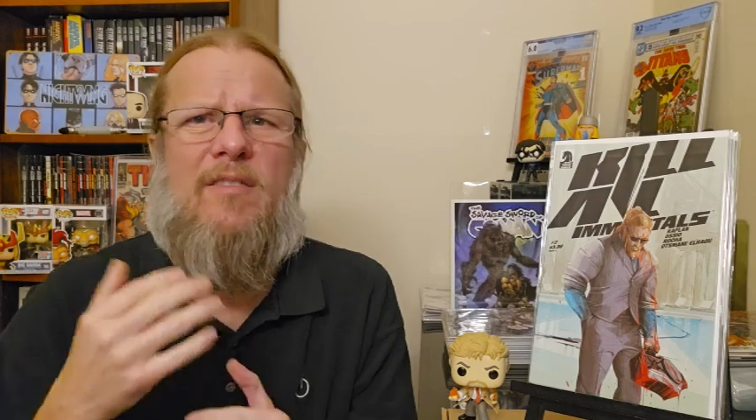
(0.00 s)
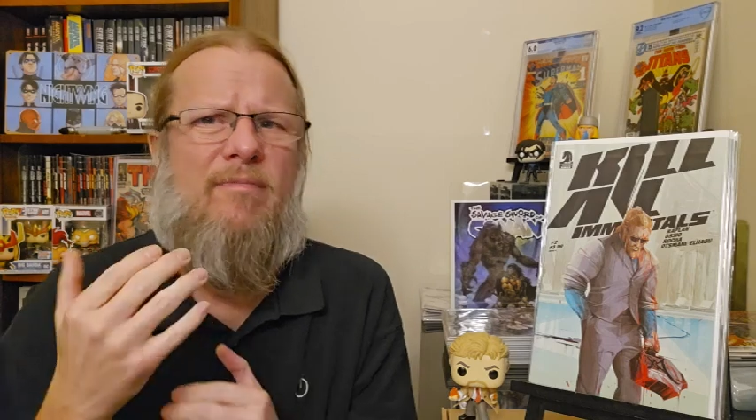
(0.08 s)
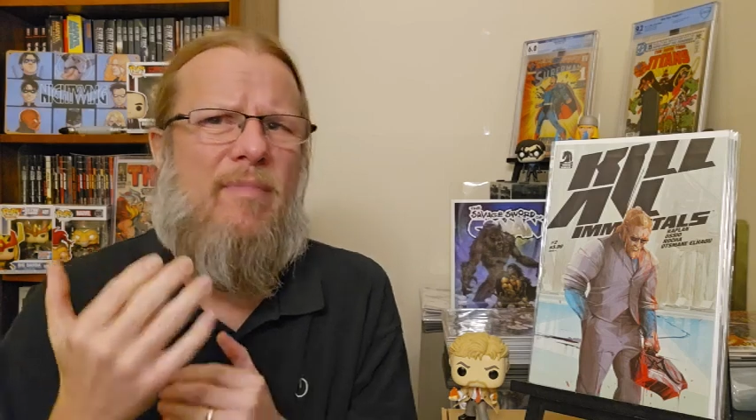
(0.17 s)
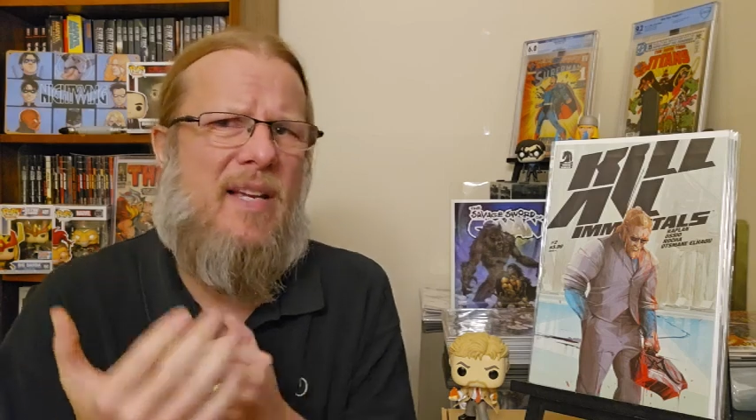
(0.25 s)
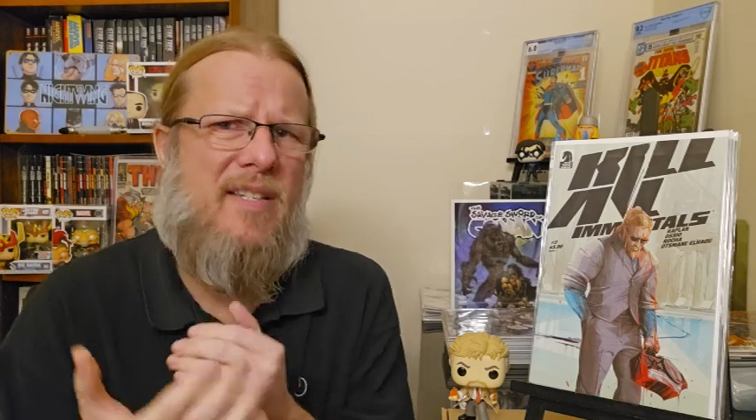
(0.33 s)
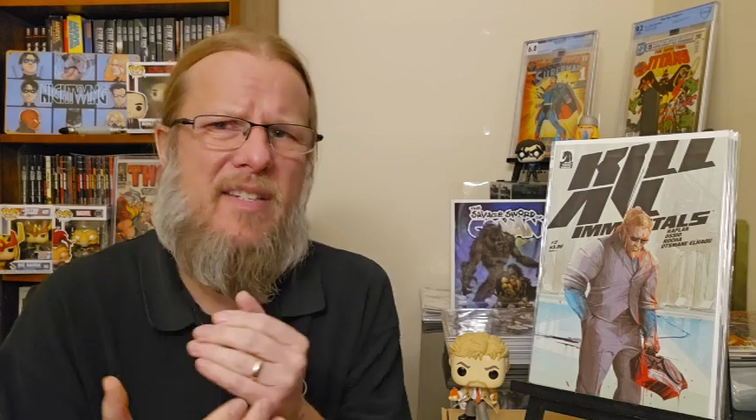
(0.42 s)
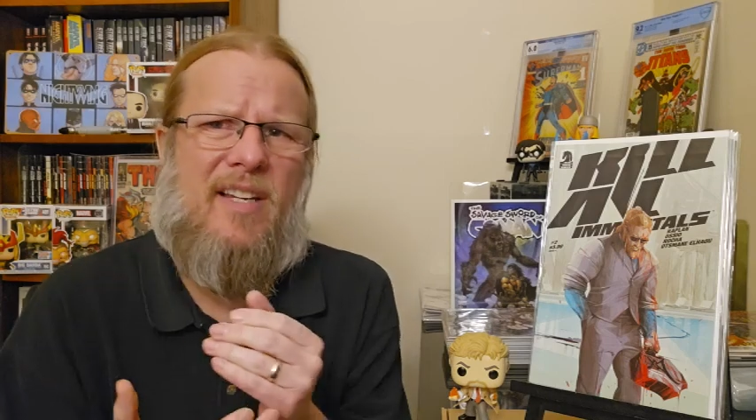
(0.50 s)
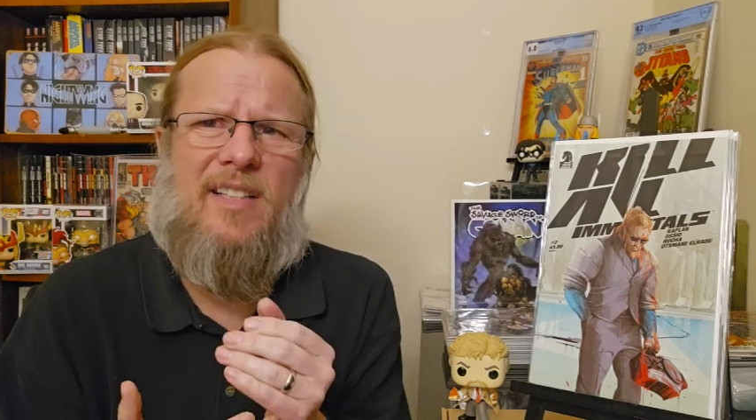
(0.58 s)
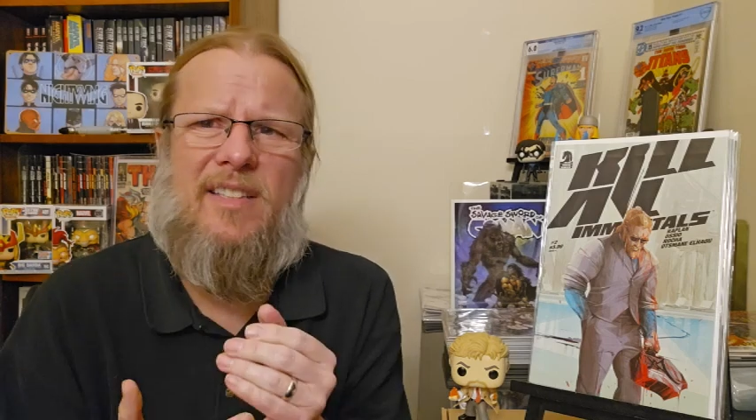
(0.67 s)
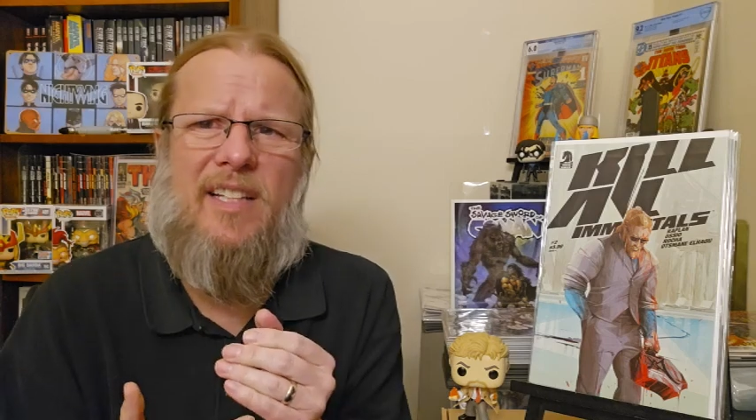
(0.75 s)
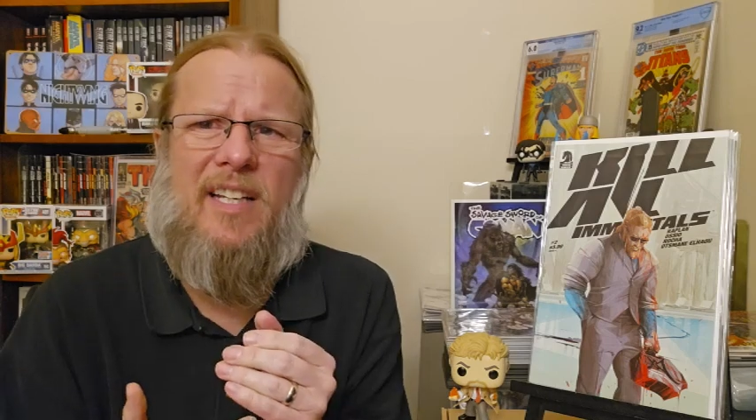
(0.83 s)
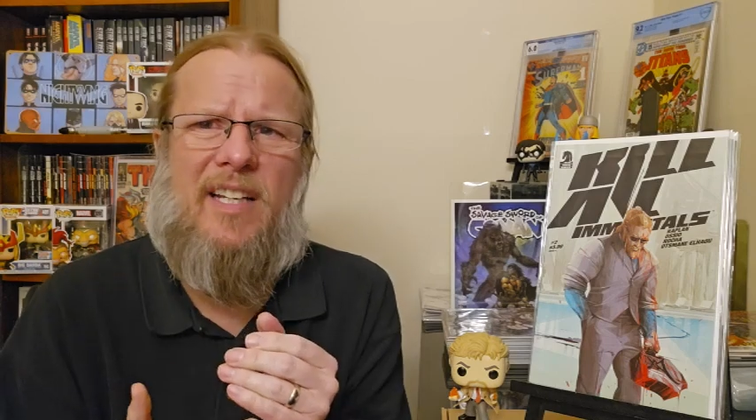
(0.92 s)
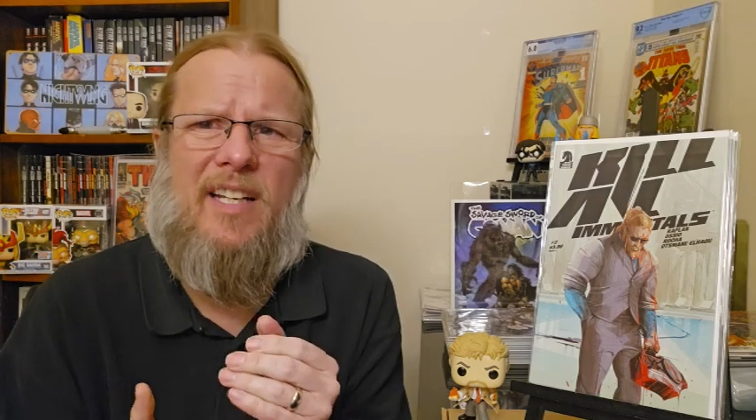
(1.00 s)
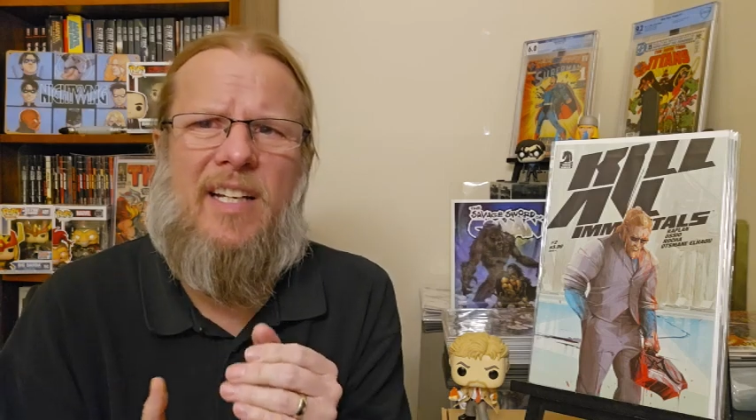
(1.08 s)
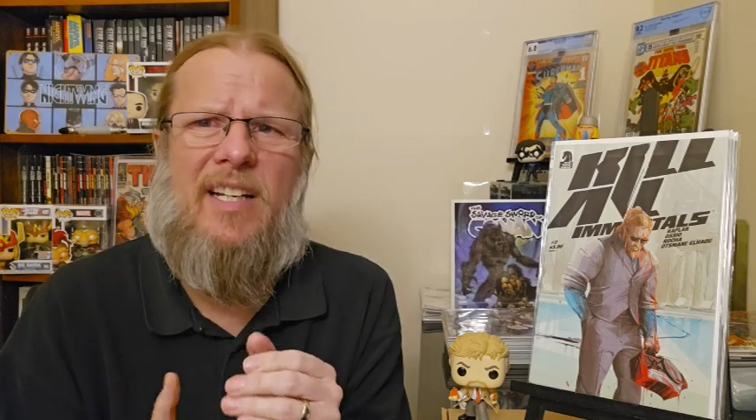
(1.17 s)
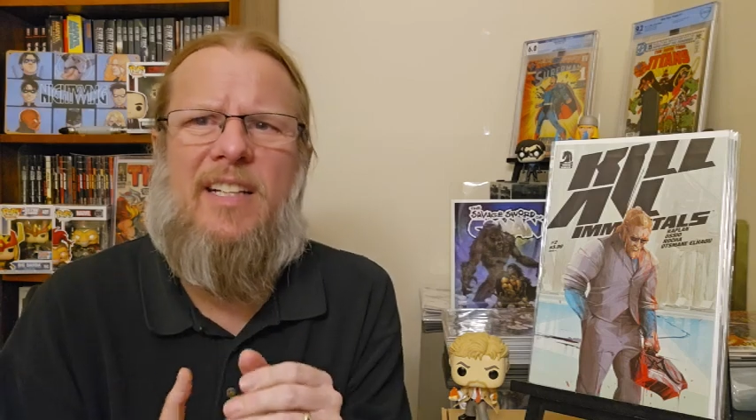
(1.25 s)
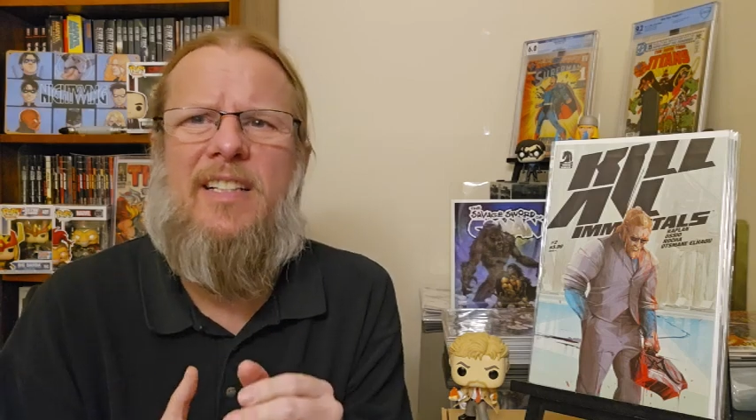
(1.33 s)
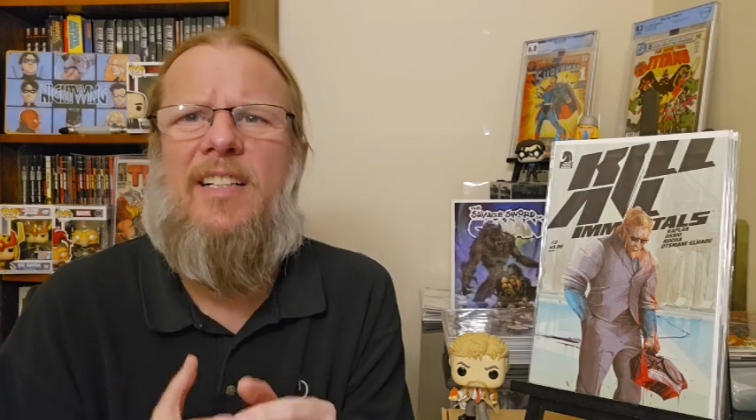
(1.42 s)

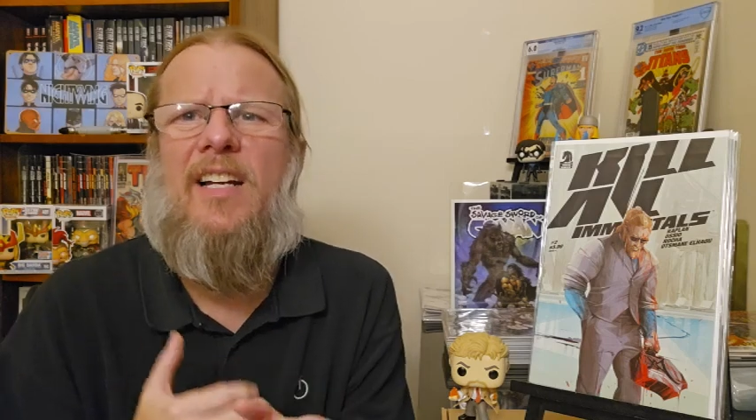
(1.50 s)
Basically,